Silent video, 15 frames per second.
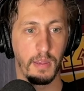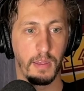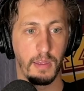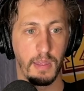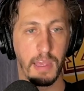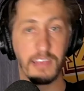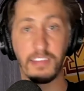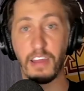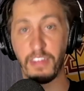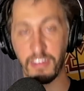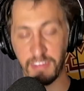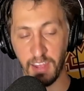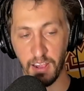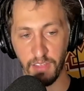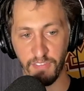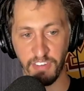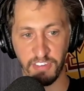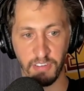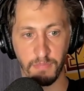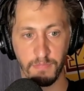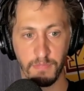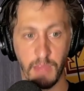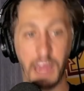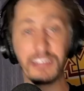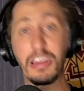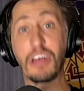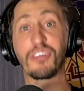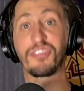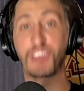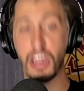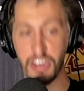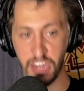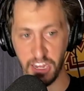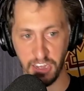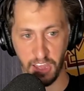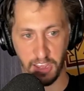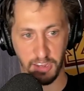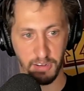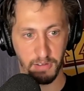is on the television until Sunday night.